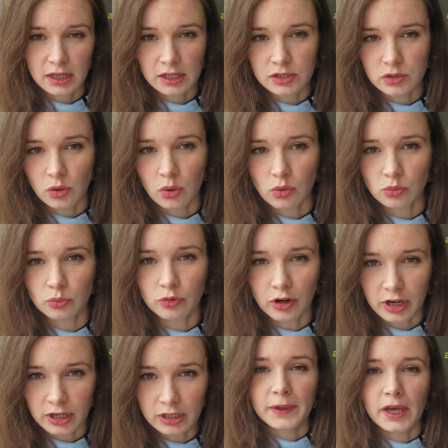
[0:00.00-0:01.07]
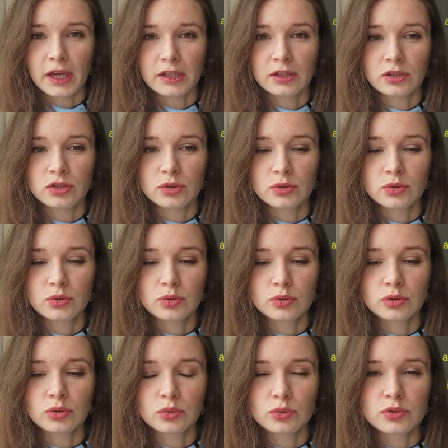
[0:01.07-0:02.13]
its own brain, and you
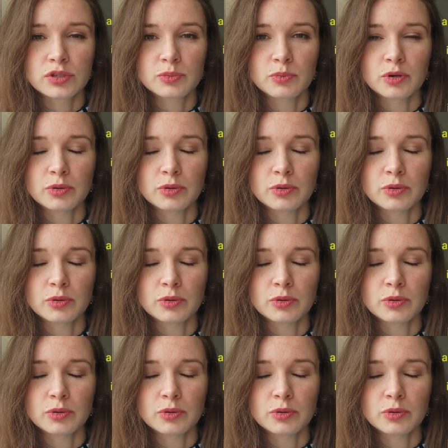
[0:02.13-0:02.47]
lose